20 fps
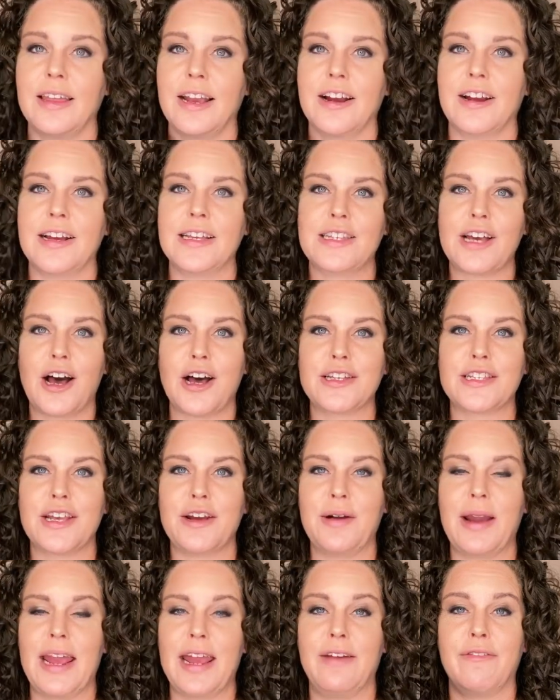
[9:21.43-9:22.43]
There is
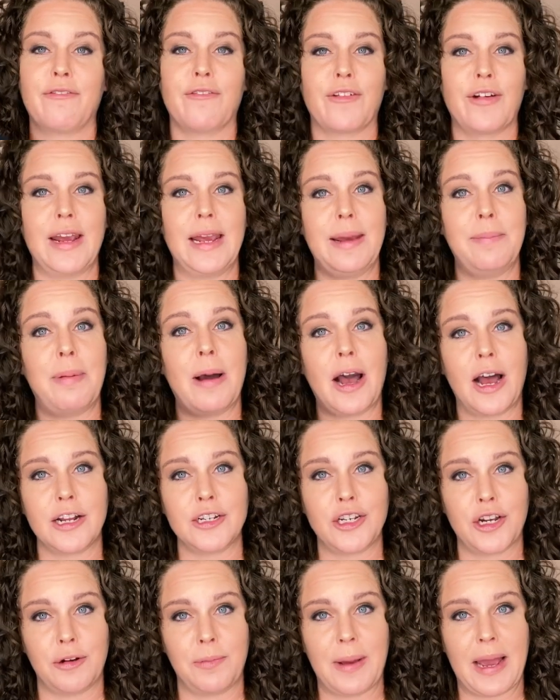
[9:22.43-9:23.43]
also a free
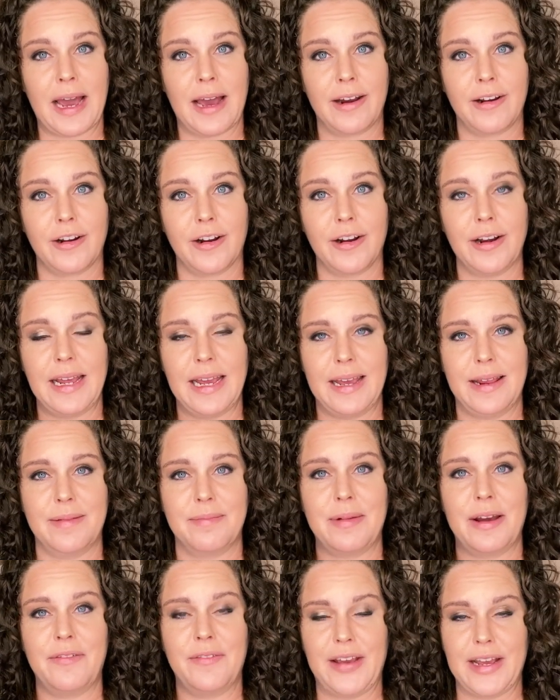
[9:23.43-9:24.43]
poncho pattern in
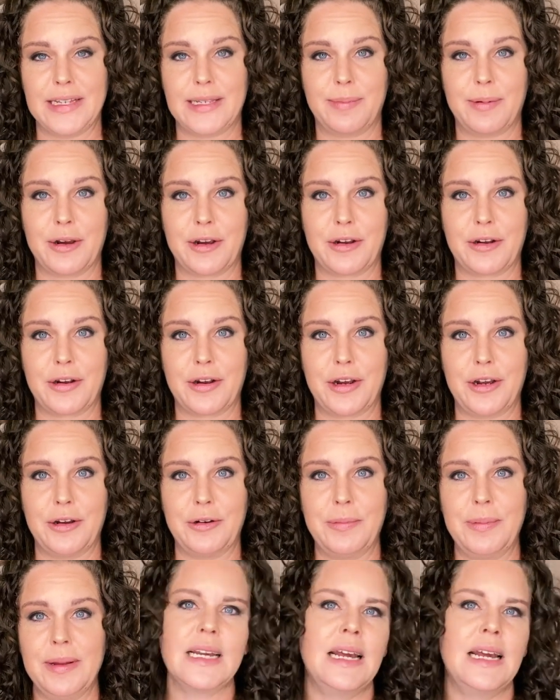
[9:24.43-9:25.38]
my Facebook group.